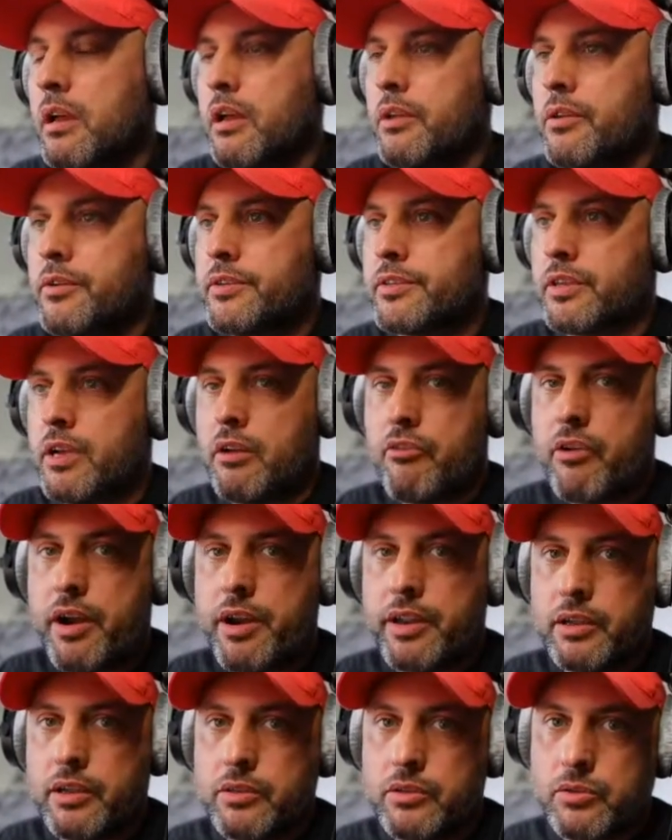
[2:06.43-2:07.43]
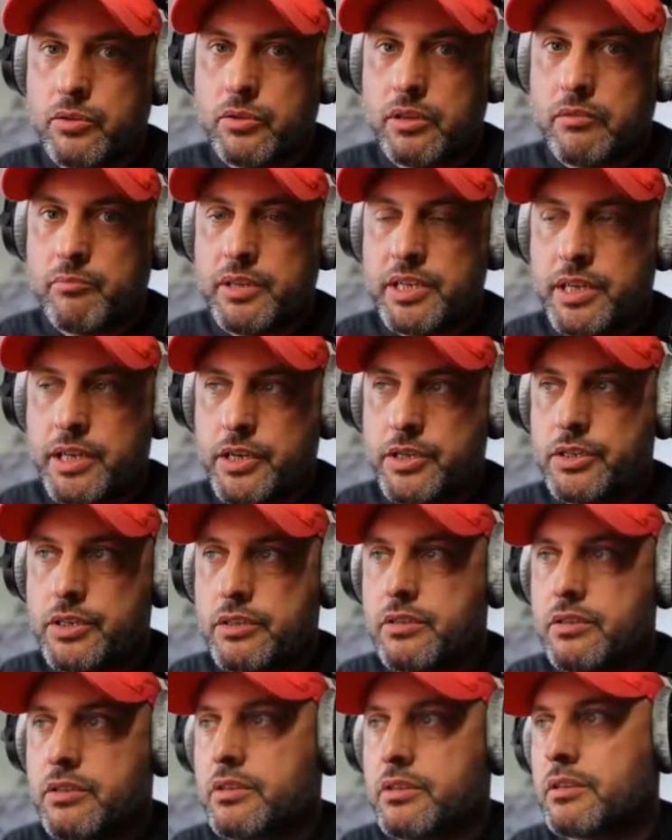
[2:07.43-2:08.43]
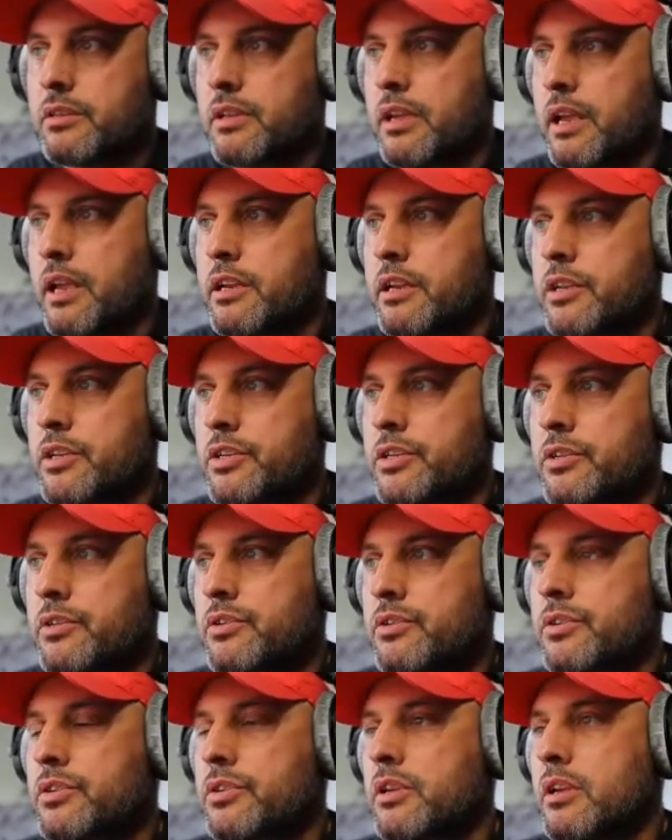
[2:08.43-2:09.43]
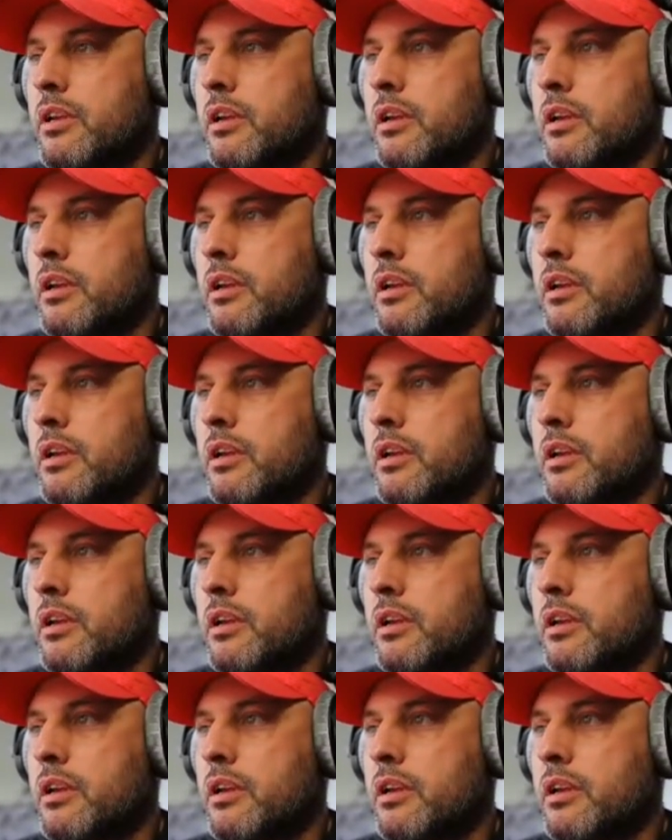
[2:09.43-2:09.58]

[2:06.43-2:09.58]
you start running into limitations and issues,